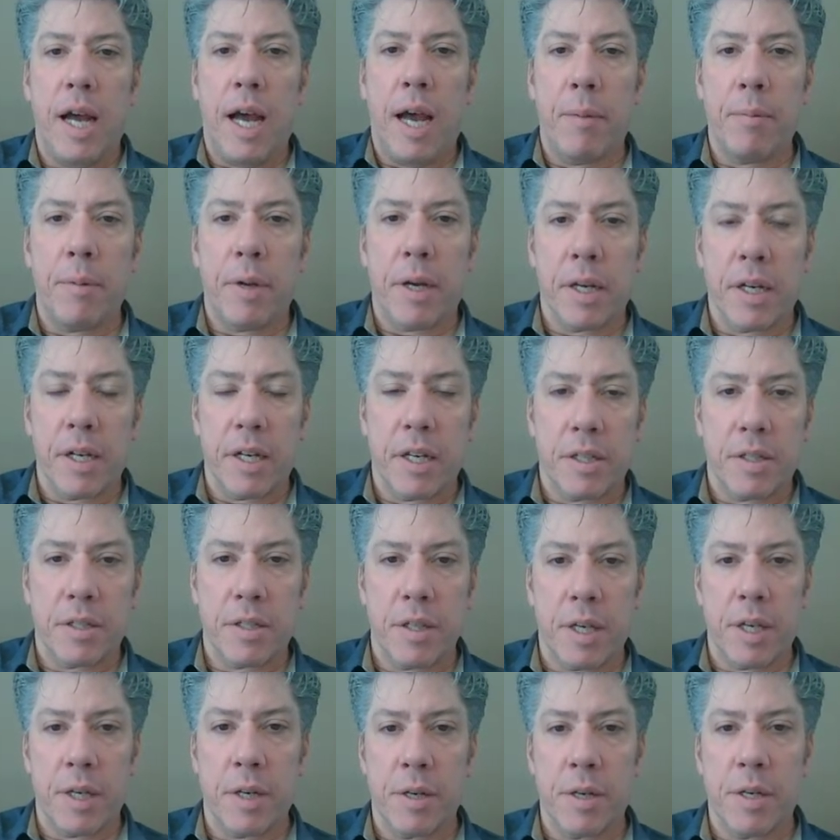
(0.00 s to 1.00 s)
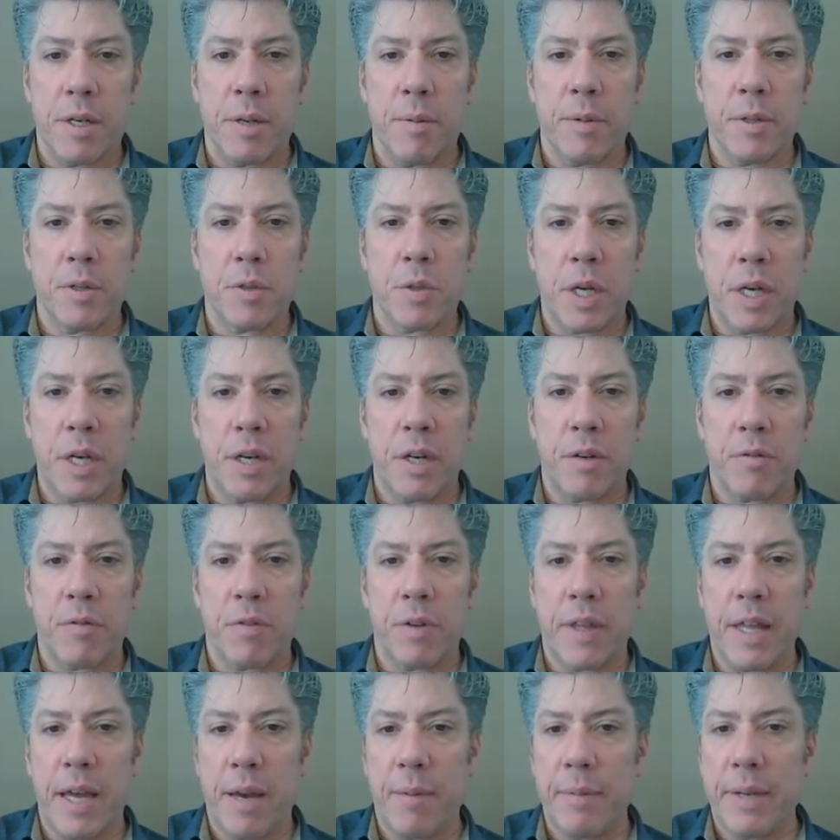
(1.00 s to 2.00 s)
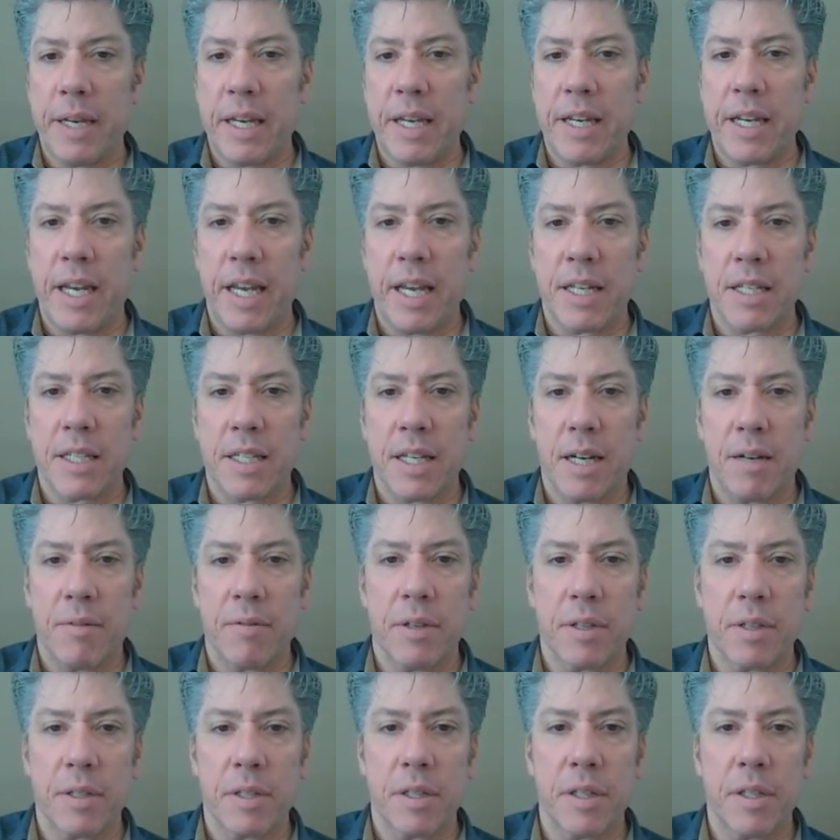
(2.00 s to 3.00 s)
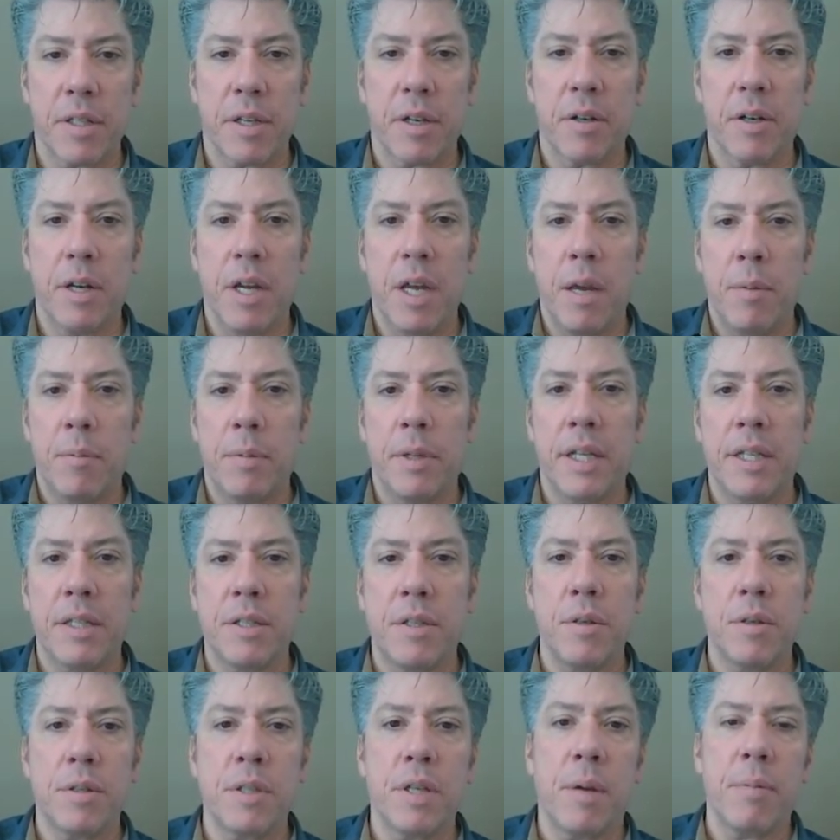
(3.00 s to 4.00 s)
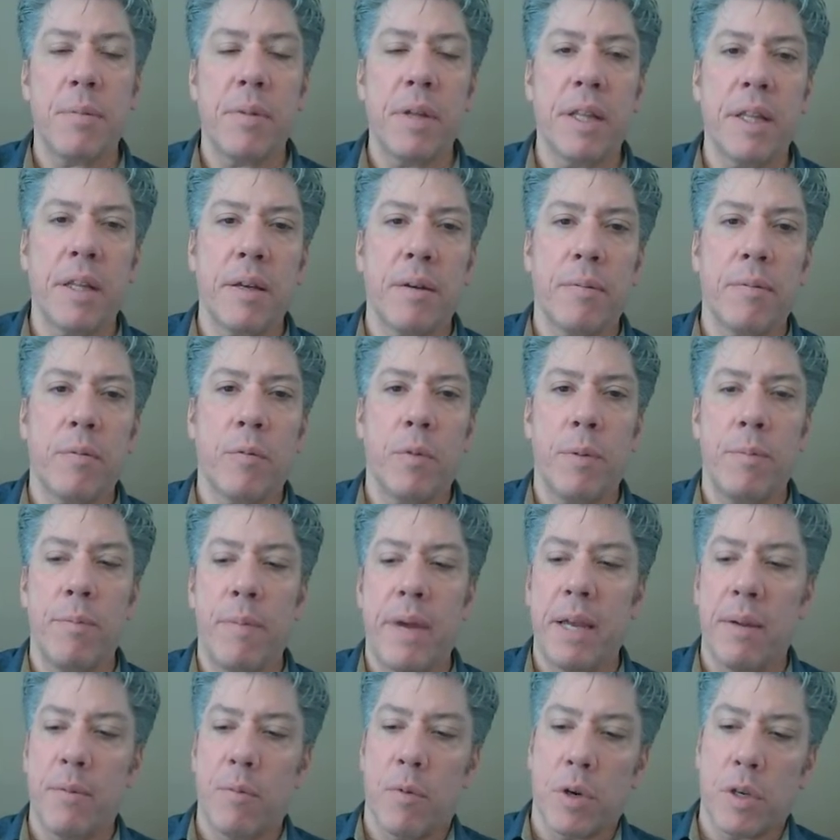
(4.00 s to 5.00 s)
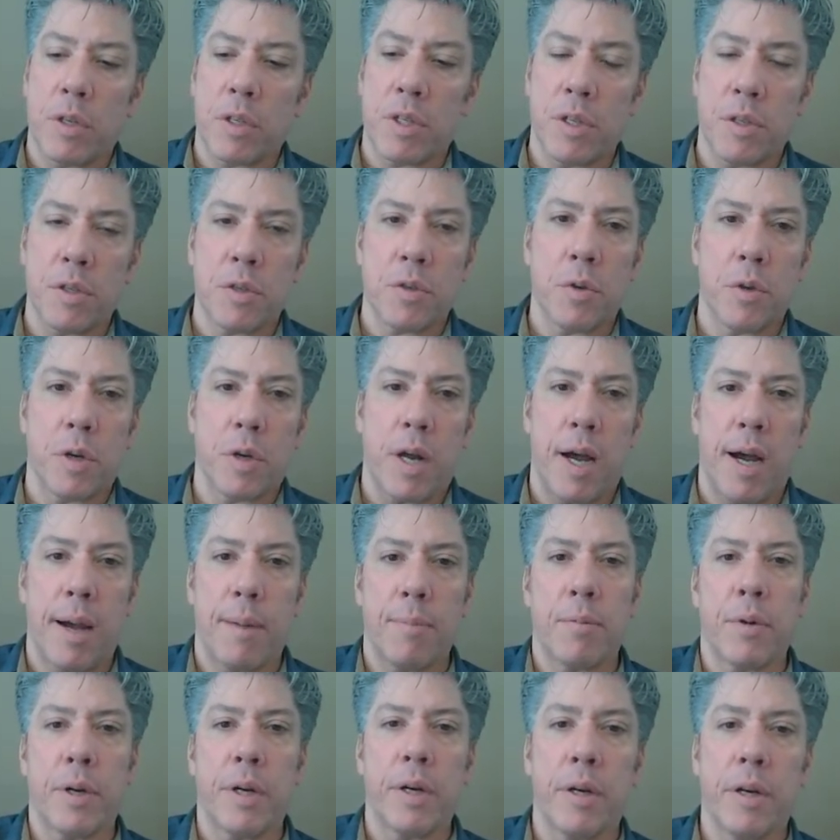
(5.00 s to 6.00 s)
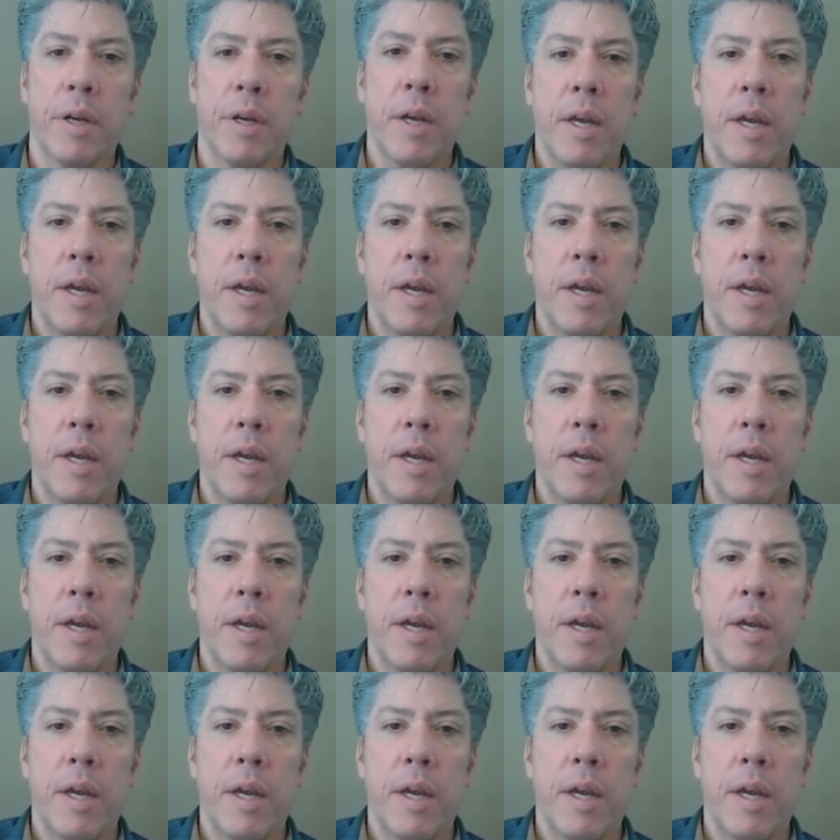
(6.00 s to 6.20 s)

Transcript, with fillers: I'm not going to sit here demonstrating it for that many days, obviously, though. But let's do something that would make more sense to an operator.